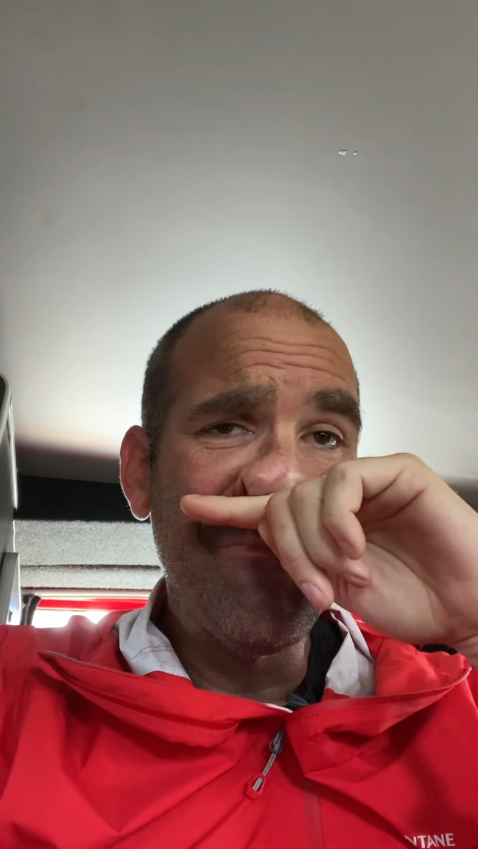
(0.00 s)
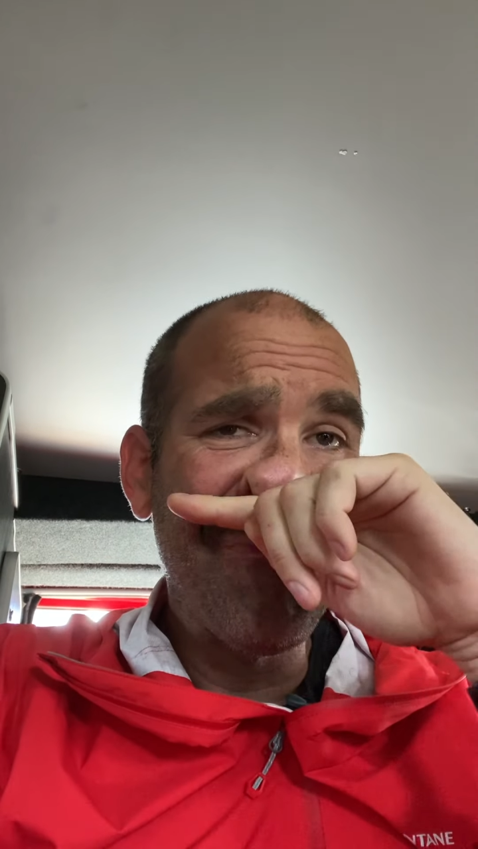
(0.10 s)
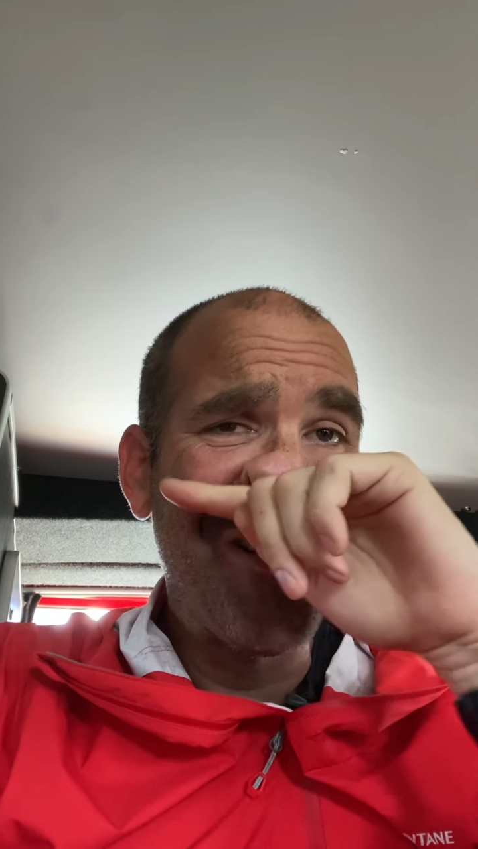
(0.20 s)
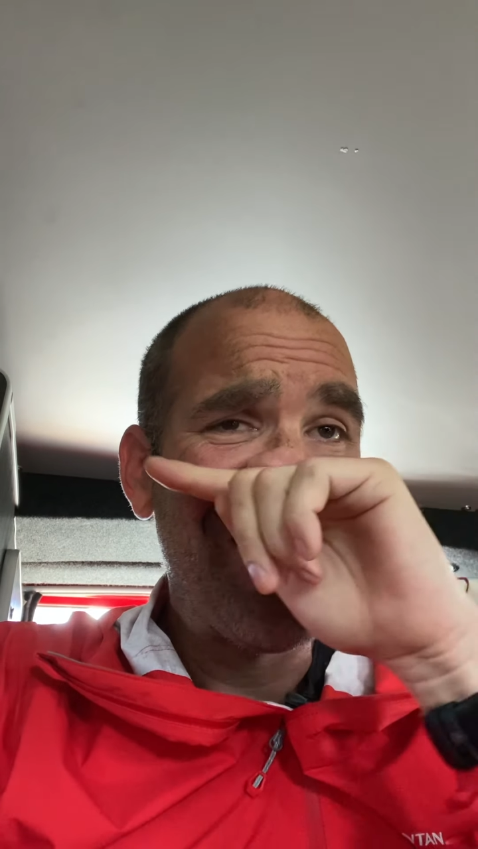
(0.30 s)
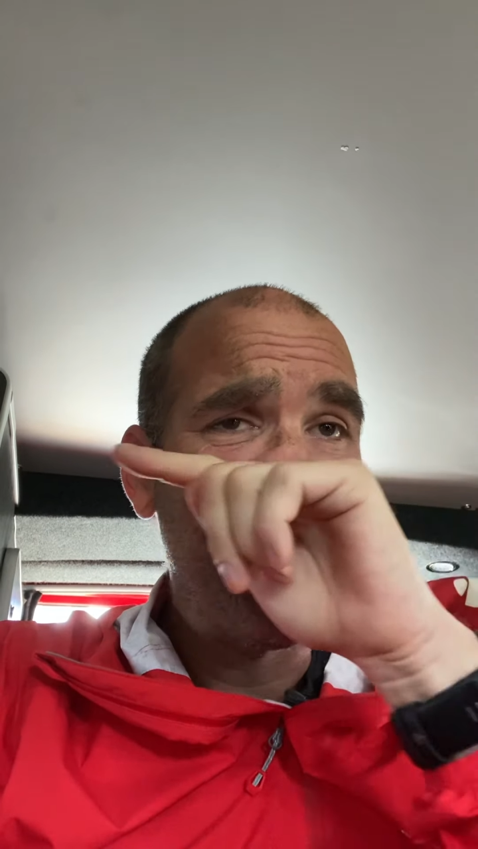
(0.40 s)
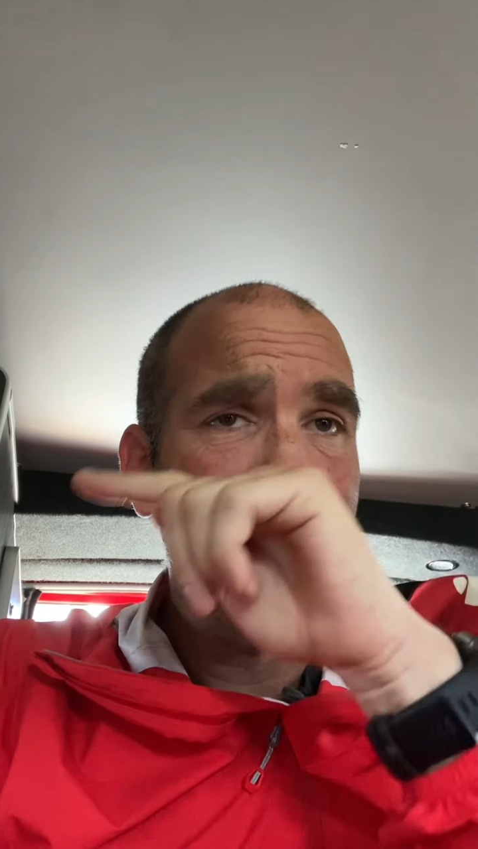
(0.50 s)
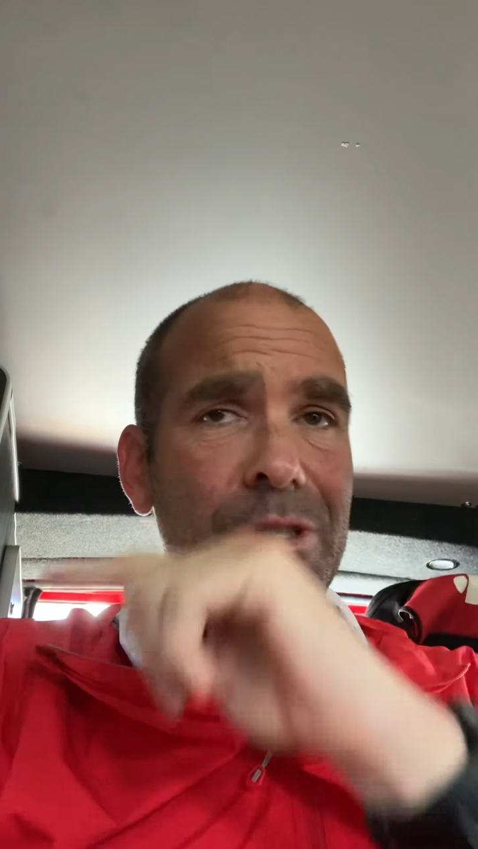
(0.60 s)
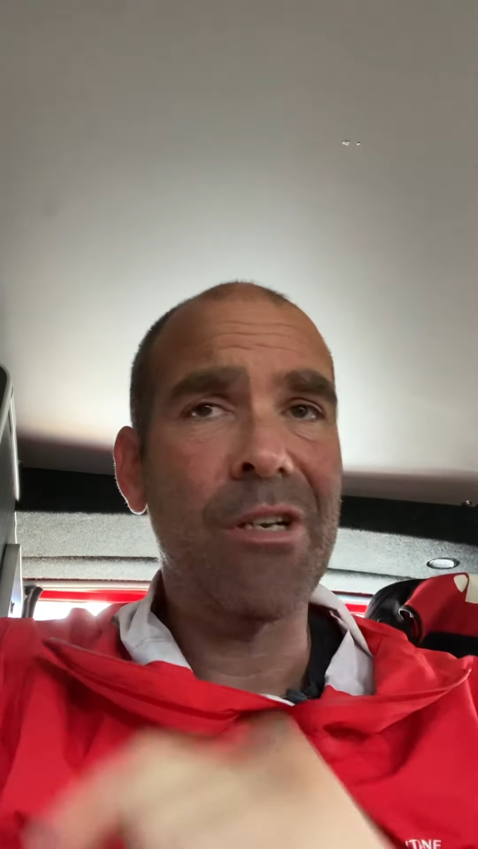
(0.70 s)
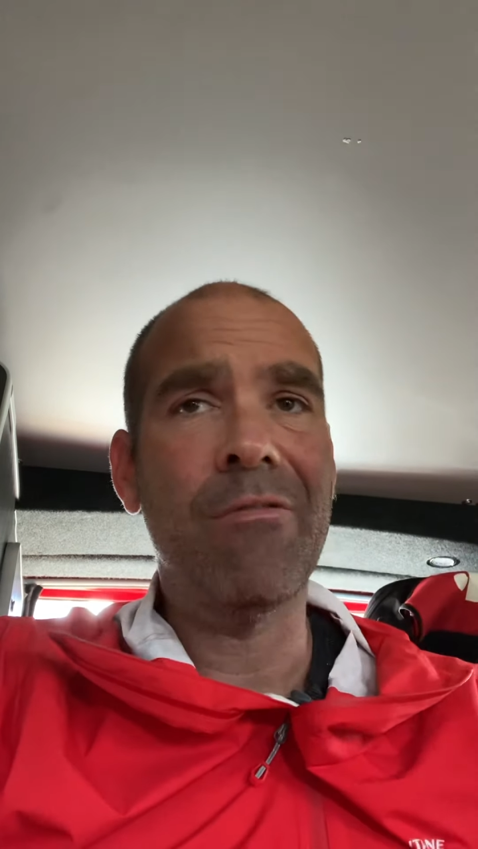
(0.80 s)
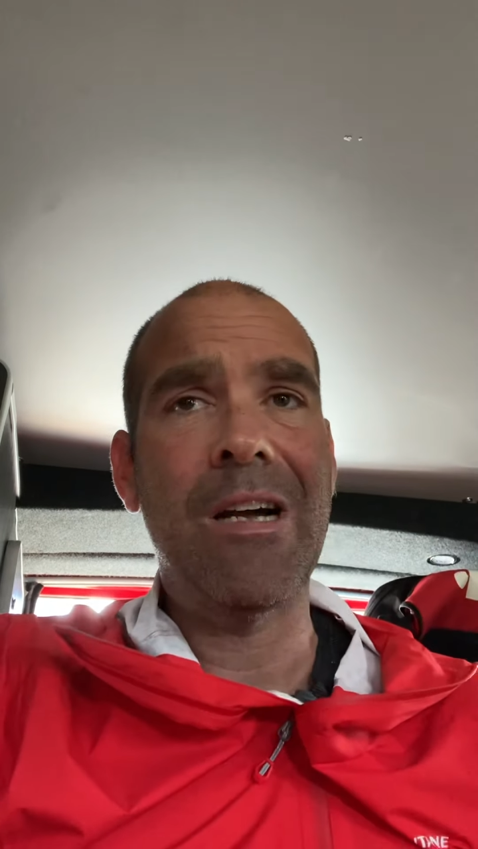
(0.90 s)

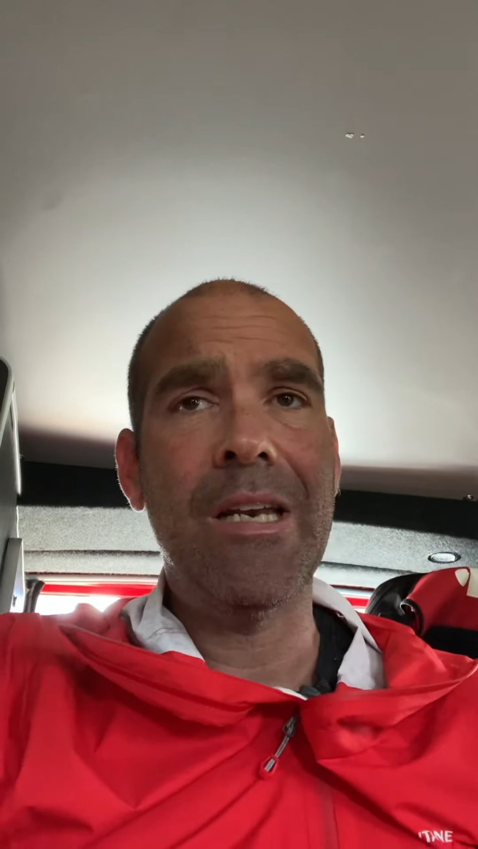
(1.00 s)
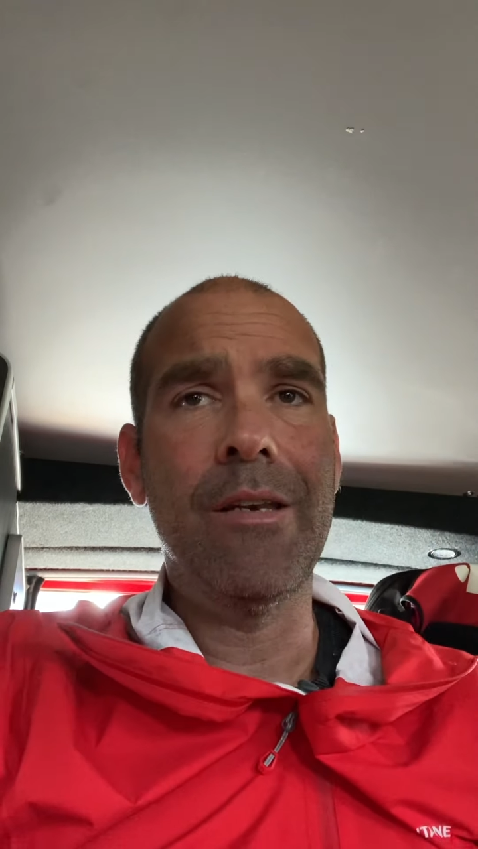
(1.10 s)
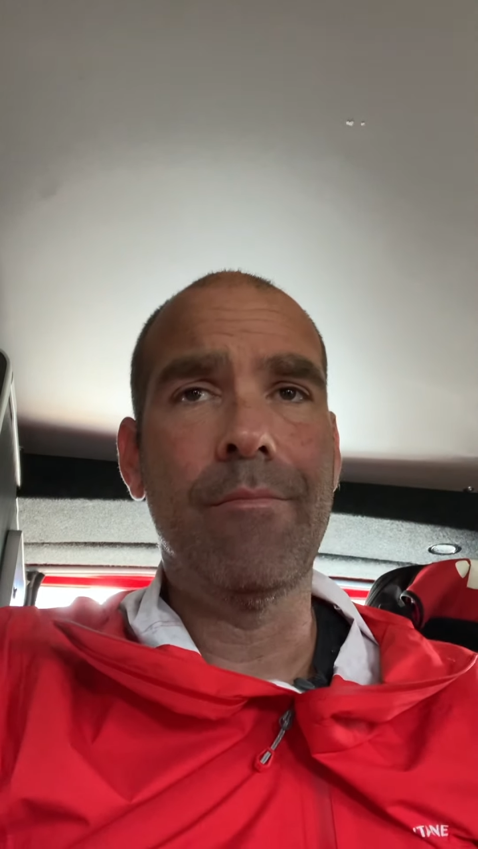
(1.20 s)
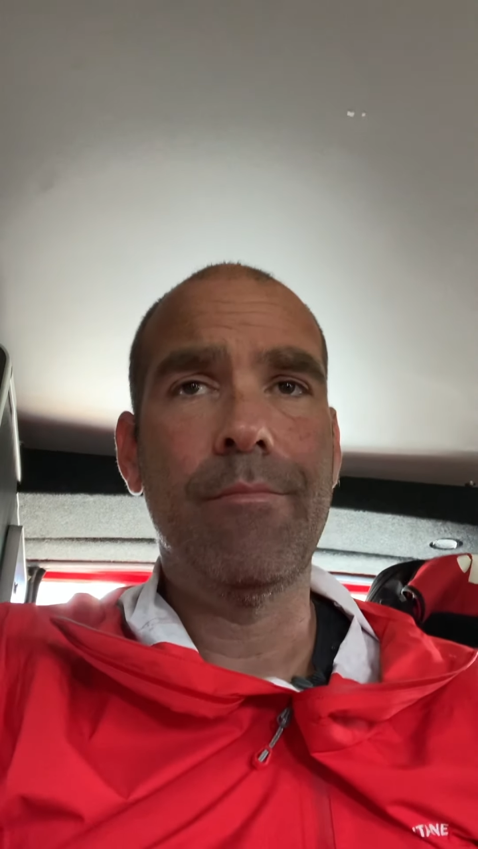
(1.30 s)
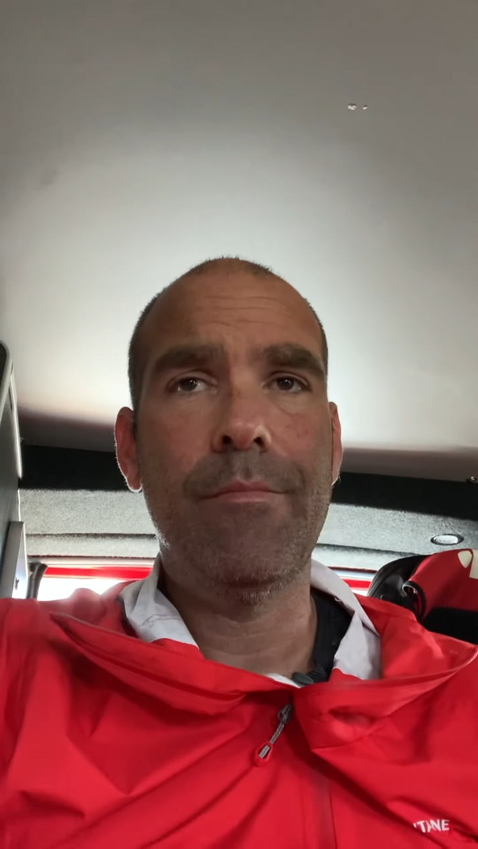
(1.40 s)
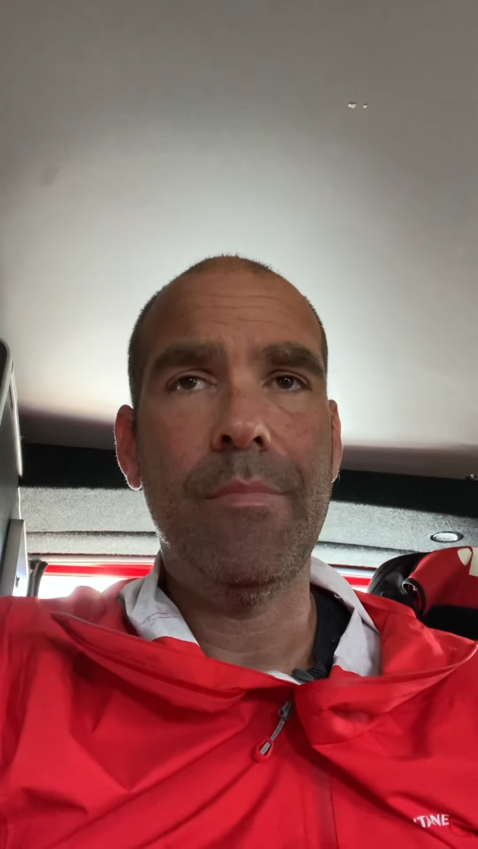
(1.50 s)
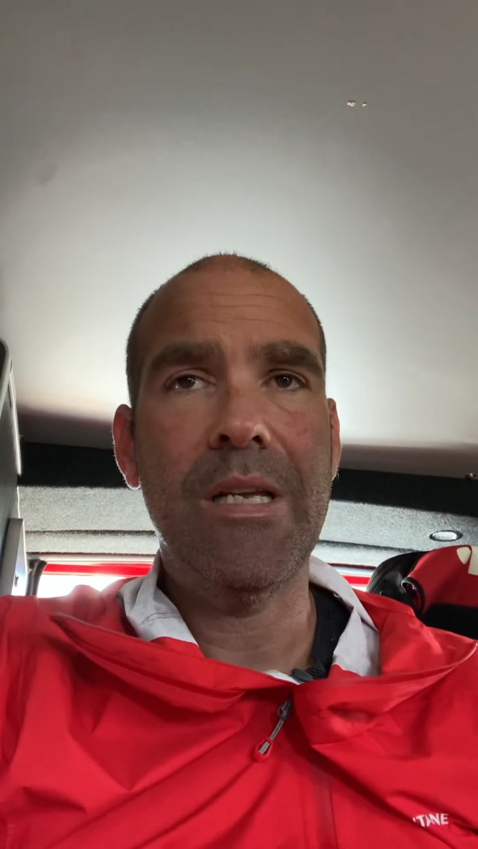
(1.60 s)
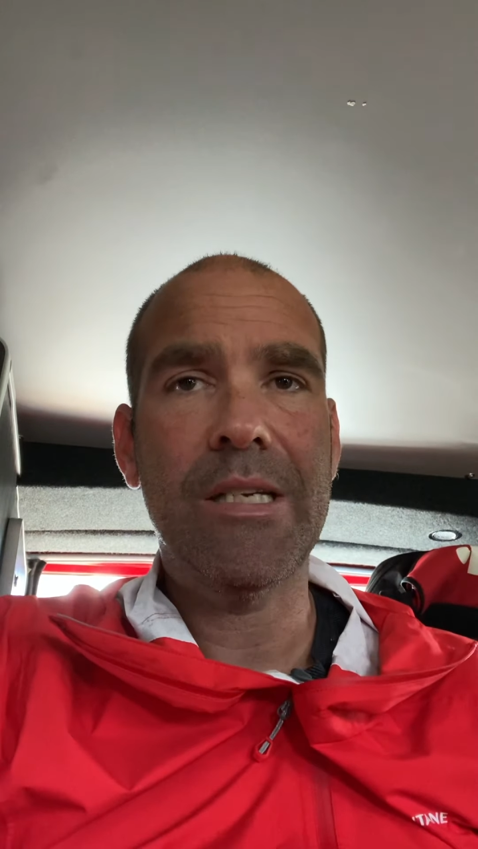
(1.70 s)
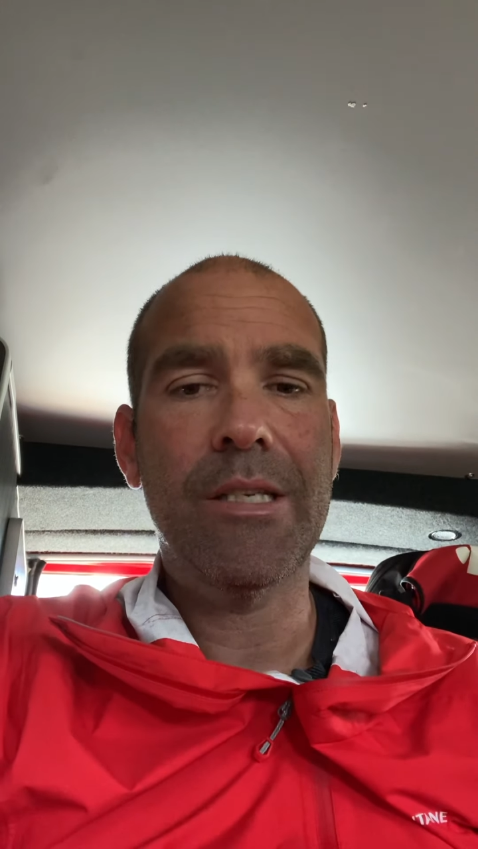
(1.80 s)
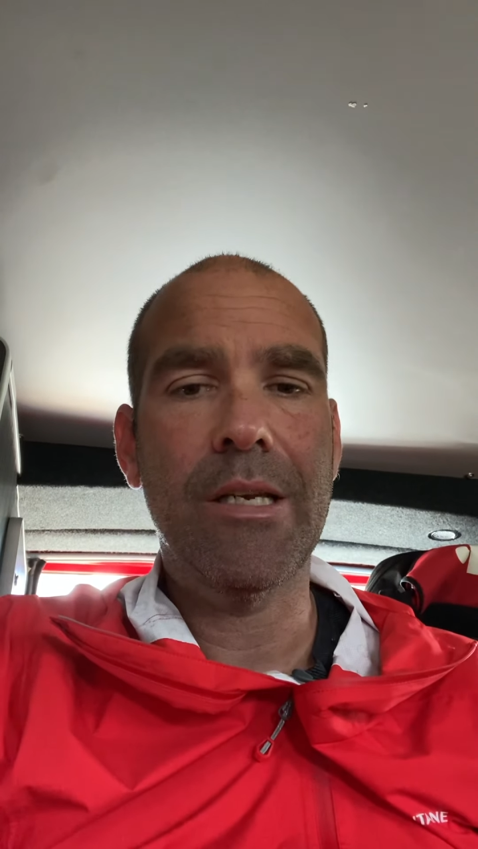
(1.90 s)
miles I ran
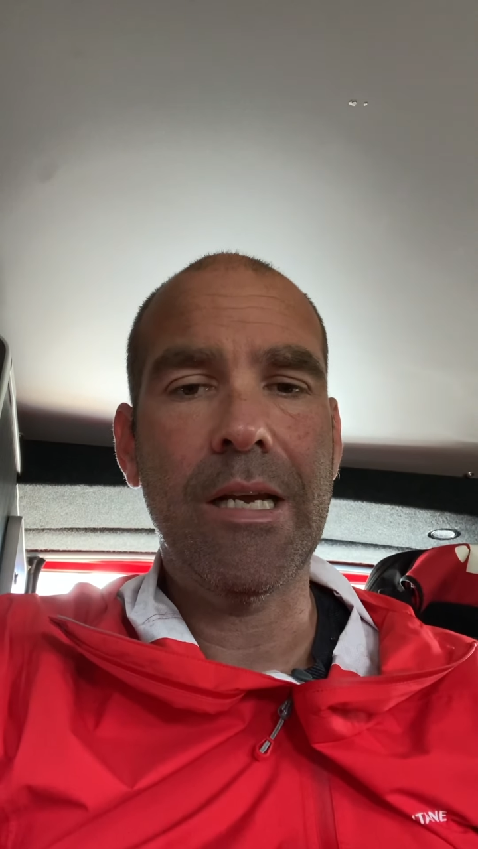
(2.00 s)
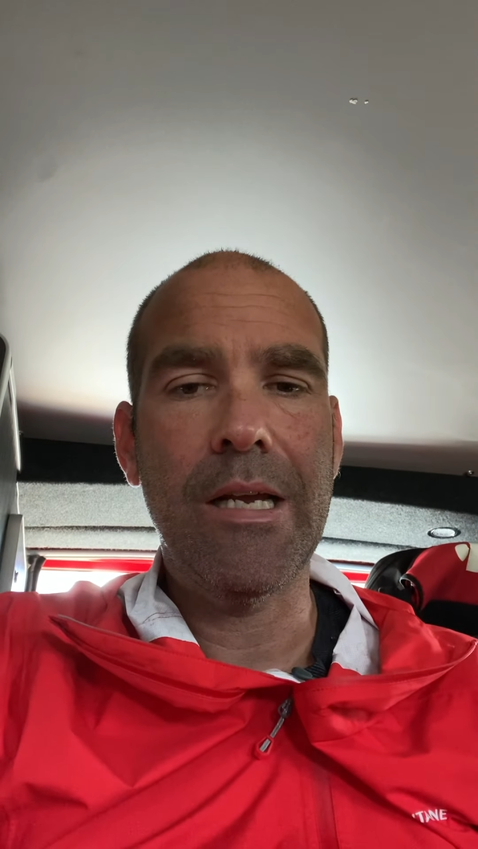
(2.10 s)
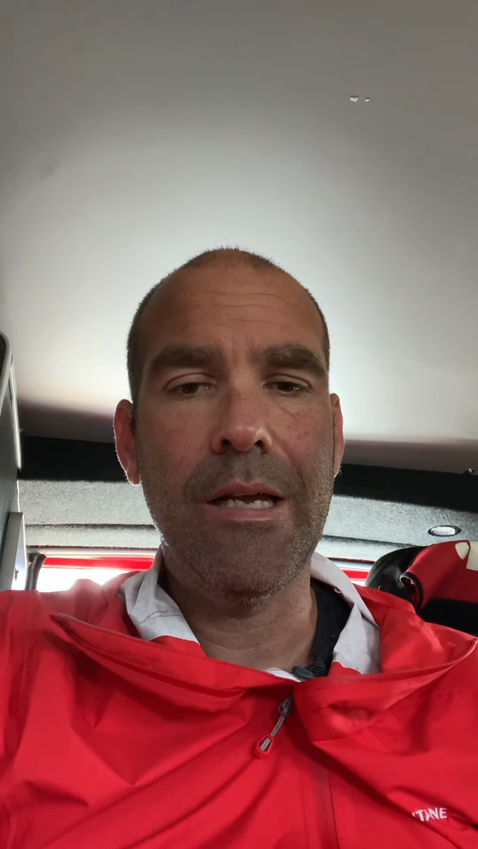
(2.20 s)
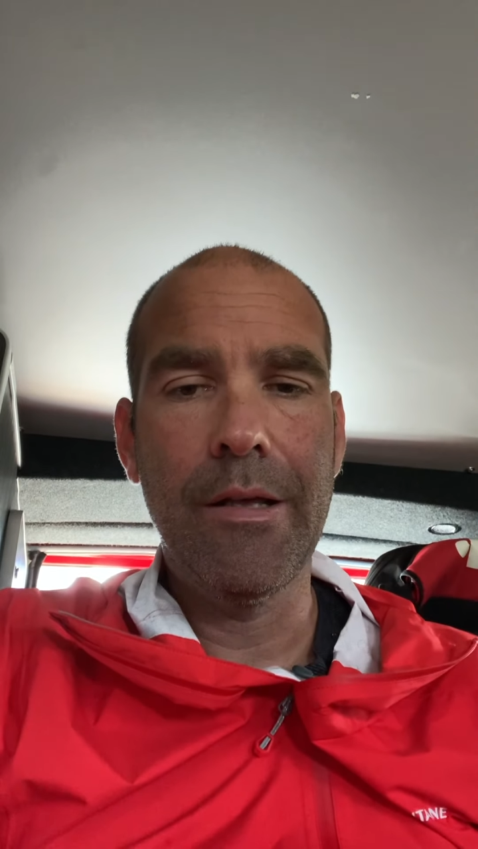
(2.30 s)
yesterday.